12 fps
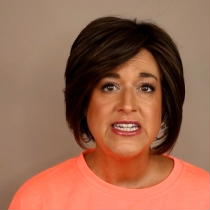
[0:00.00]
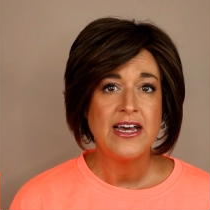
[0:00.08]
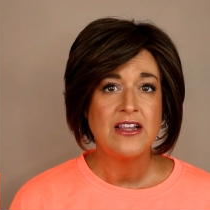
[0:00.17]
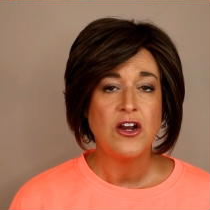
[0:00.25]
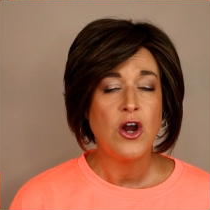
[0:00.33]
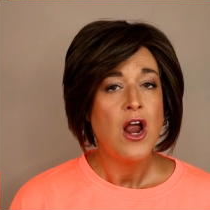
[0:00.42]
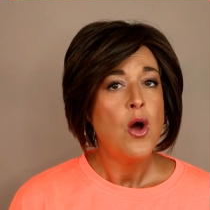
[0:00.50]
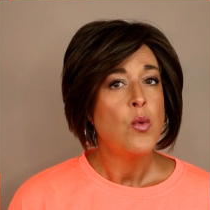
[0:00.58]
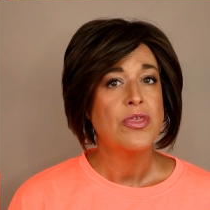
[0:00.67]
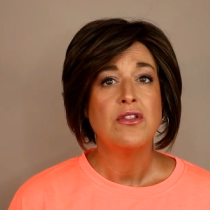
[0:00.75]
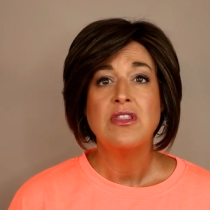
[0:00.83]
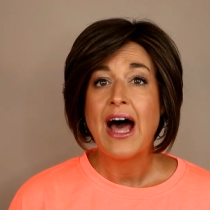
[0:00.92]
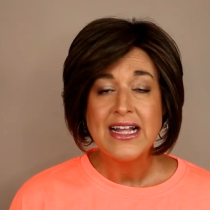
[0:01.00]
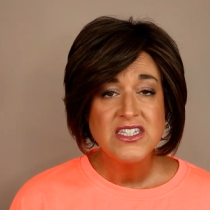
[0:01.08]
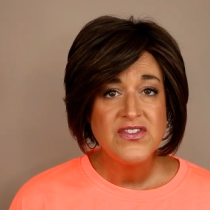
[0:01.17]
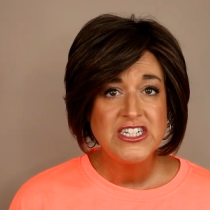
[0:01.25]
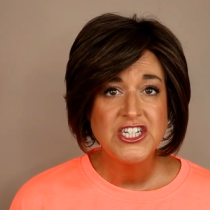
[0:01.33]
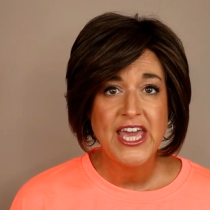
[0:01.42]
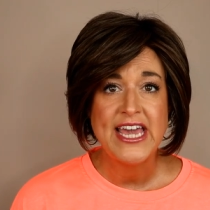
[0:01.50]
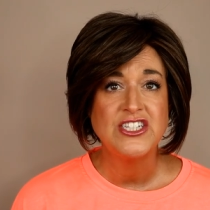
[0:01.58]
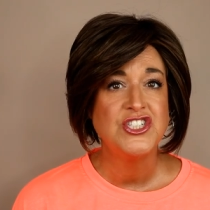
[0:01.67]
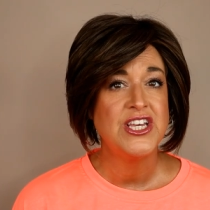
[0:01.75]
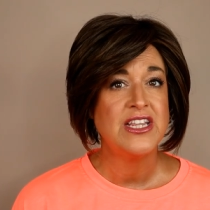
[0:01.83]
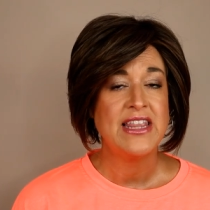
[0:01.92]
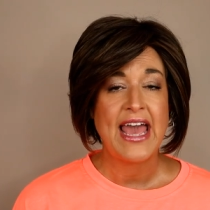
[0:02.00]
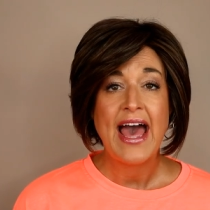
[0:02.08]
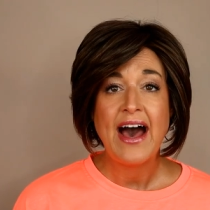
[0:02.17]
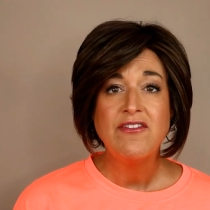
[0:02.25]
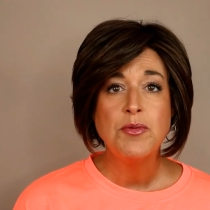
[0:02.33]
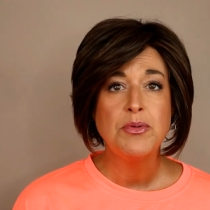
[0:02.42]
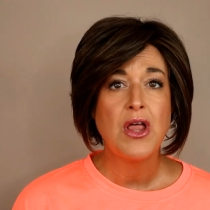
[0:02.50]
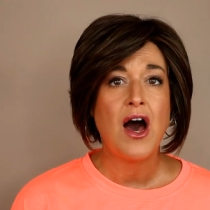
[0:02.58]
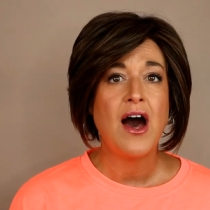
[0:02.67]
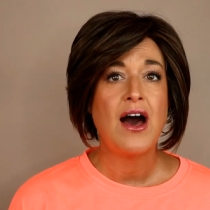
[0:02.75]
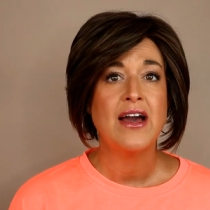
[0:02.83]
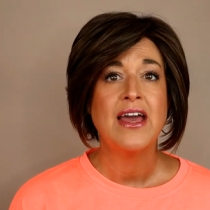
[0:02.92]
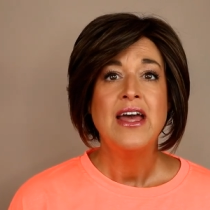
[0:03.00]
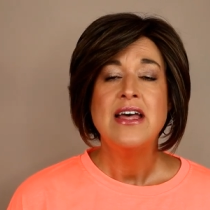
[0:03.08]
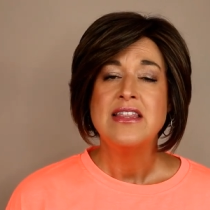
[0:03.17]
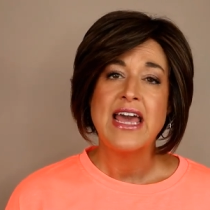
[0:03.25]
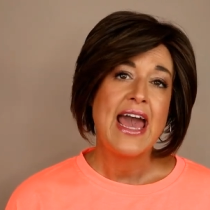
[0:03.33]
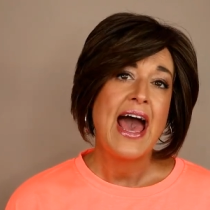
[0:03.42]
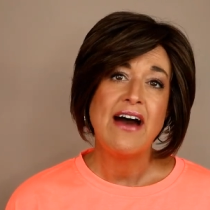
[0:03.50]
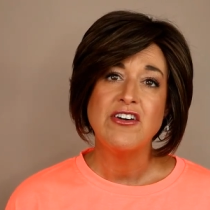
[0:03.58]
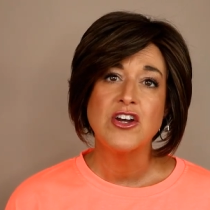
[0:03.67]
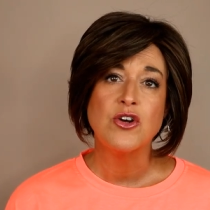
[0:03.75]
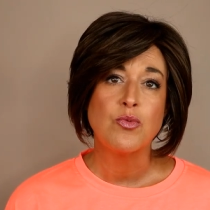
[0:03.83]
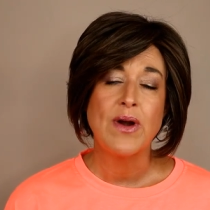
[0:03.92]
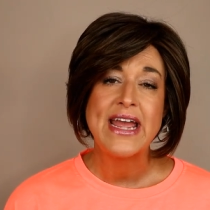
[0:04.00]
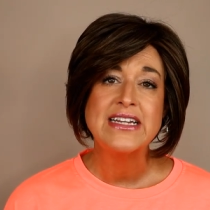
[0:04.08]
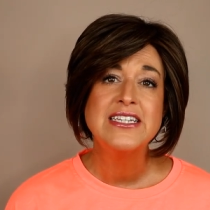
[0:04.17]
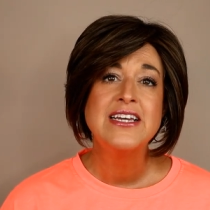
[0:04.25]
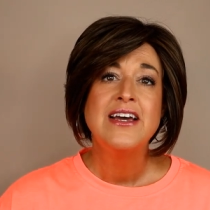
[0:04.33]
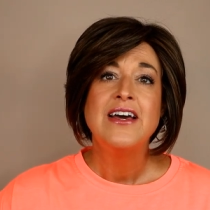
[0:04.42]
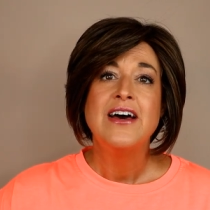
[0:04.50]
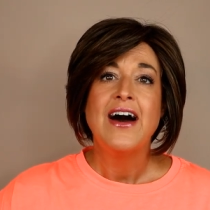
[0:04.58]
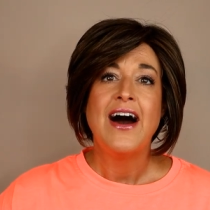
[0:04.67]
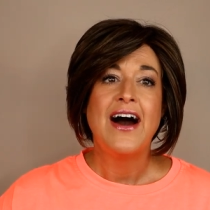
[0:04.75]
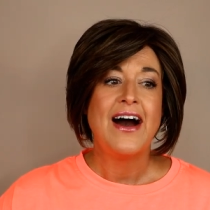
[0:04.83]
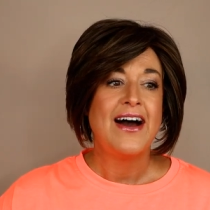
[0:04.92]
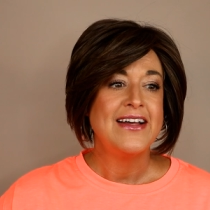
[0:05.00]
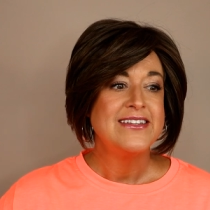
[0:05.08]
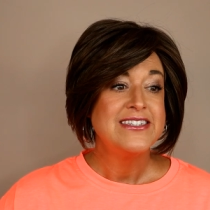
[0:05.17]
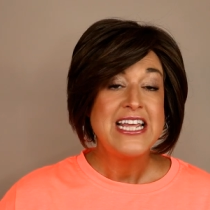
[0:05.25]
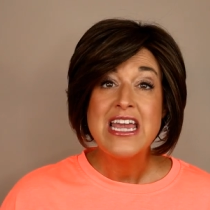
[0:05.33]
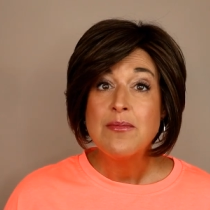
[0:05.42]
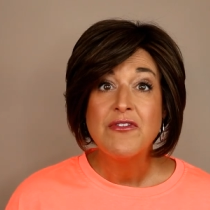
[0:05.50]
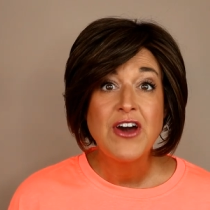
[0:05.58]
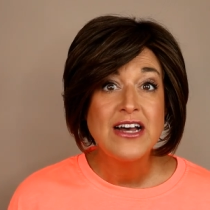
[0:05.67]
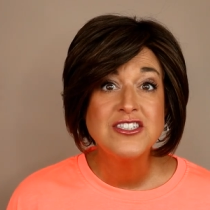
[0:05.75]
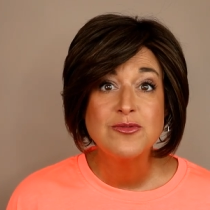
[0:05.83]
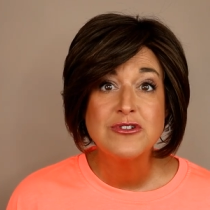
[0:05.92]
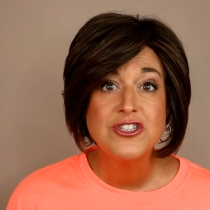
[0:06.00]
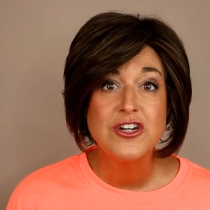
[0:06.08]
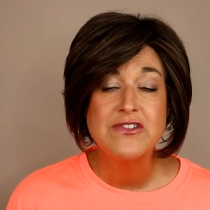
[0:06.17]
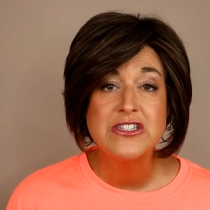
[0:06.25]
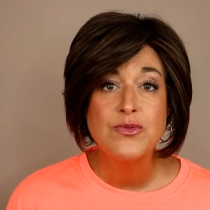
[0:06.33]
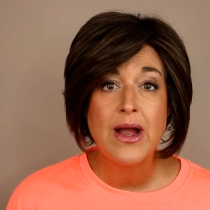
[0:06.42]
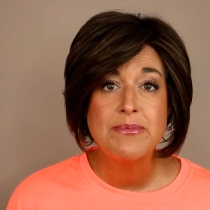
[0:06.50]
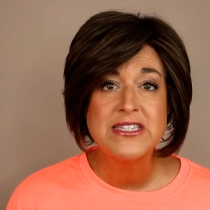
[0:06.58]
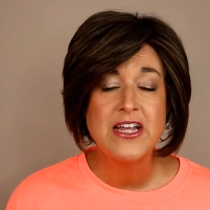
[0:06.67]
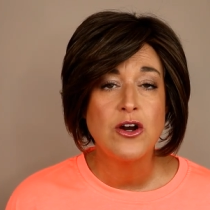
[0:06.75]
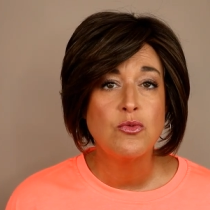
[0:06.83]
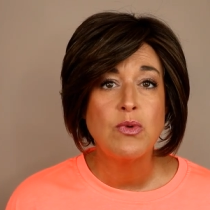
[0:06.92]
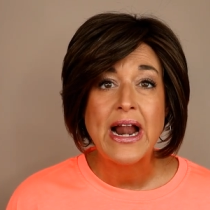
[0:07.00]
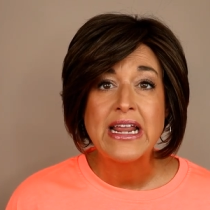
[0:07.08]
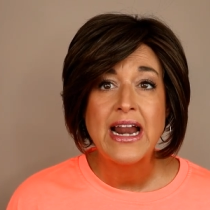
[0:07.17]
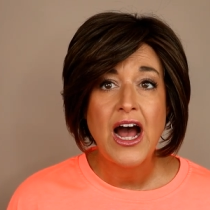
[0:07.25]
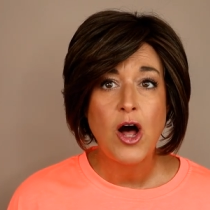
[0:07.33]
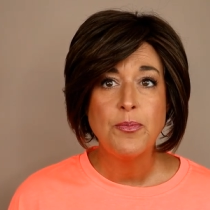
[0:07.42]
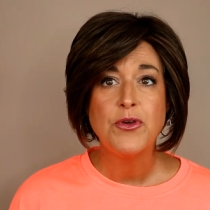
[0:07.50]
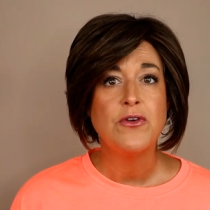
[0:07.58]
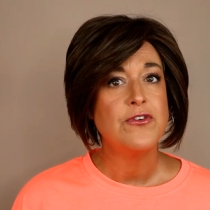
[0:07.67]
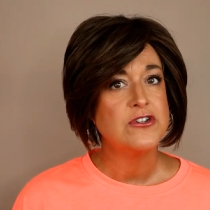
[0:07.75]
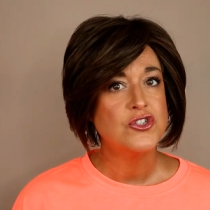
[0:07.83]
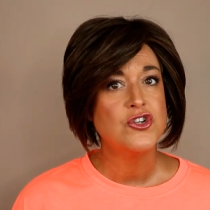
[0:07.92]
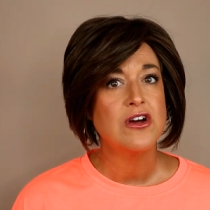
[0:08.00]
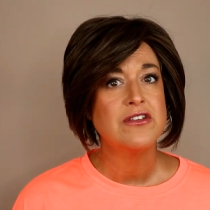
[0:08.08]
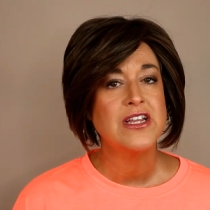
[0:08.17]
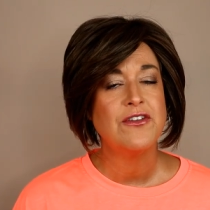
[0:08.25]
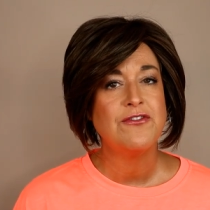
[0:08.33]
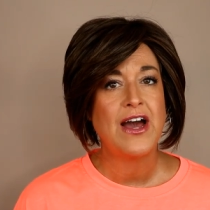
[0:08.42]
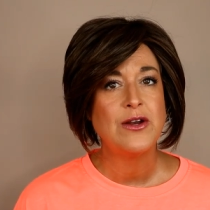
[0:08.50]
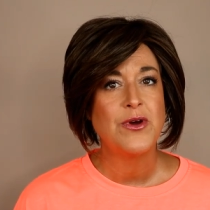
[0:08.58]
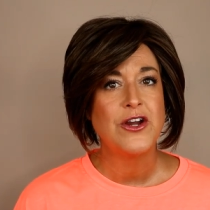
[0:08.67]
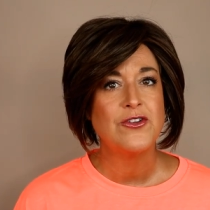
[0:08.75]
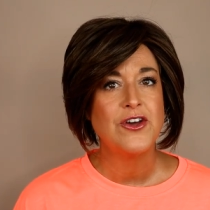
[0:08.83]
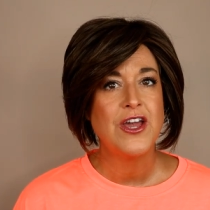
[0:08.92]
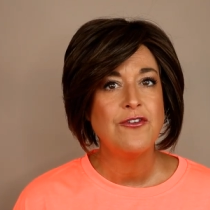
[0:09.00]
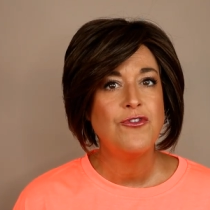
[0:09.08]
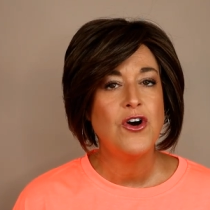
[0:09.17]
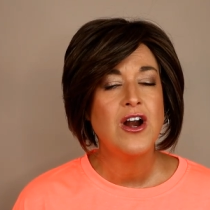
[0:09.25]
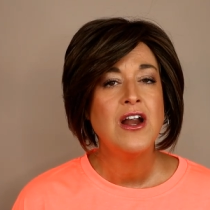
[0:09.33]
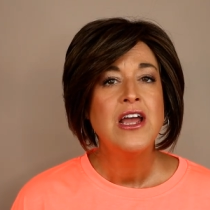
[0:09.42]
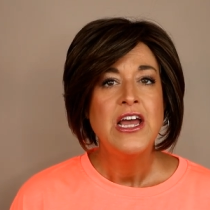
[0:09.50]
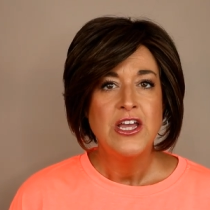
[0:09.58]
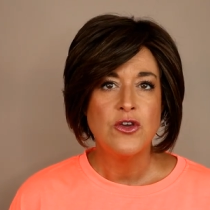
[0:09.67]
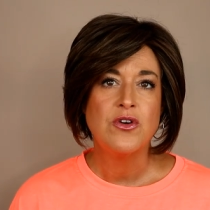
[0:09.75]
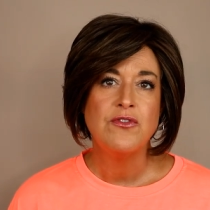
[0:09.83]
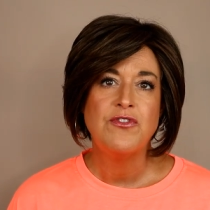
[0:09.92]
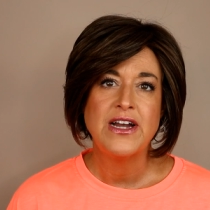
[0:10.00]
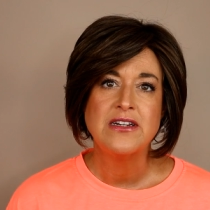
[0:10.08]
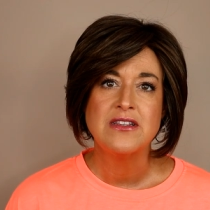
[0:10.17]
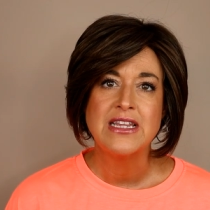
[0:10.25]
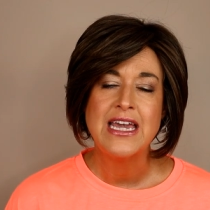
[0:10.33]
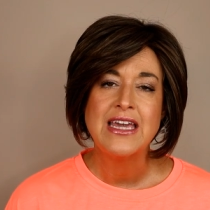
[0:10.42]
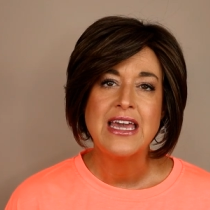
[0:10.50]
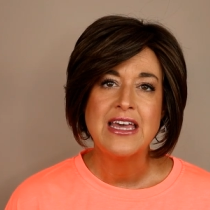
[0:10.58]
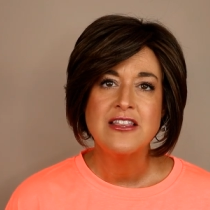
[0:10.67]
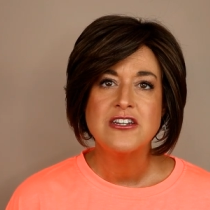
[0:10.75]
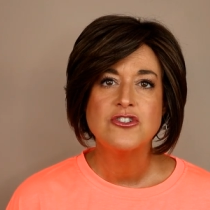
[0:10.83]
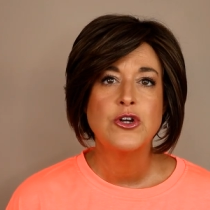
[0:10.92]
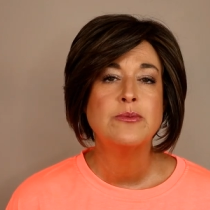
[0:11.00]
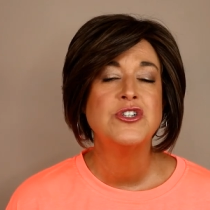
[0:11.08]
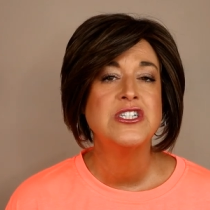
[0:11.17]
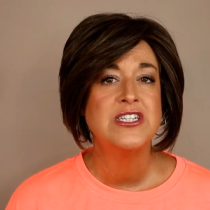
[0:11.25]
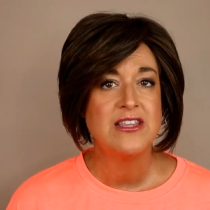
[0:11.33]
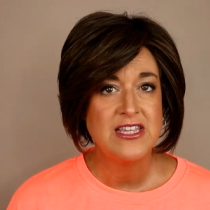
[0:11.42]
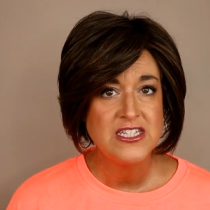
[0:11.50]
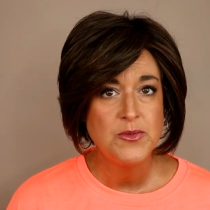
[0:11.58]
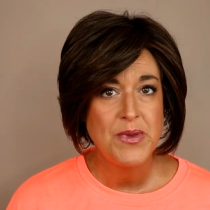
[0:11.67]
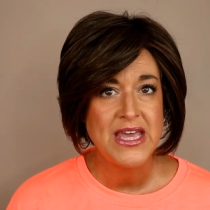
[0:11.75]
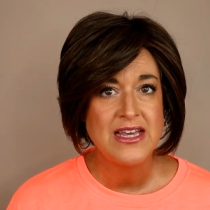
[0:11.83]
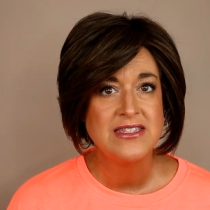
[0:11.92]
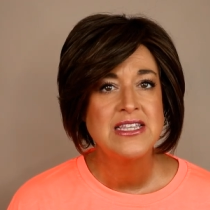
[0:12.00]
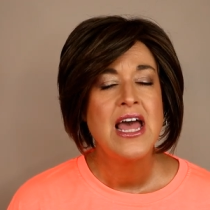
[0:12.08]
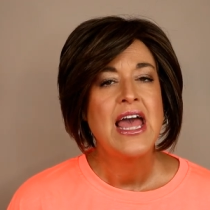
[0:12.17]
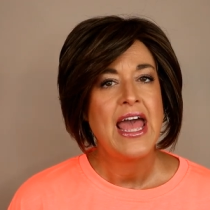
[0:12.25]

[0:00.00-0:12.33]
retailer with lots of education. They have a blog. They have a great uh, team of customer service reps that are ready to help you if you're struggling to find what you're looking for. You can find a link in the description to this piece